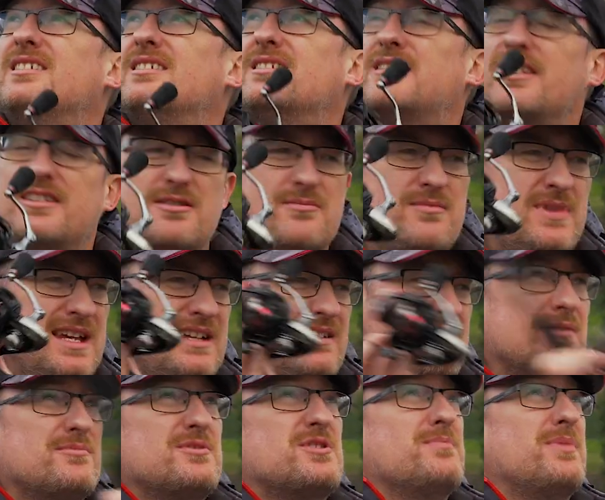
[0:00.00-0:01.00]
So the
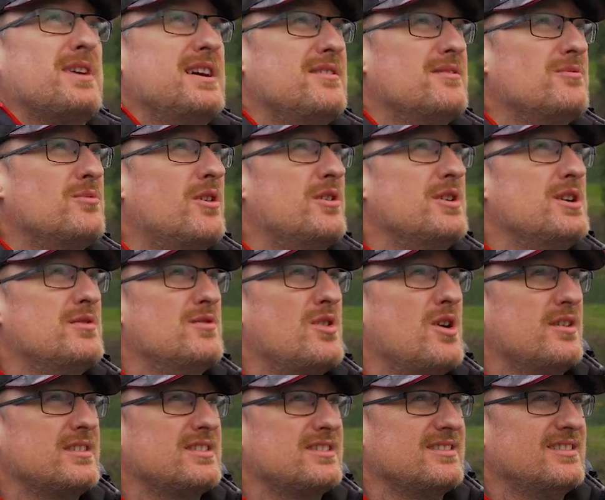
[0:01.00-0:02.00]
medium spin Warrior
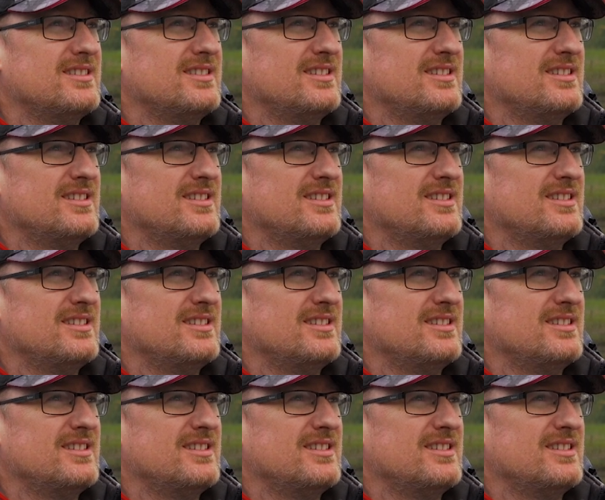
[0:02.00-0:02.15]
rod